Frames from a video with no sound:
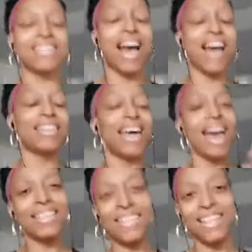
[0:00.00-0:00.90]

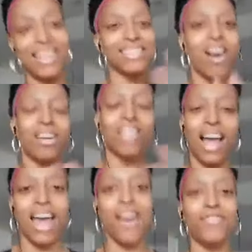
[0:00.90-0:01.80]
that is all I
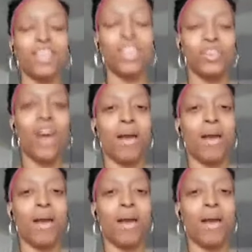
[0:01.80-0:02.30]
have for you.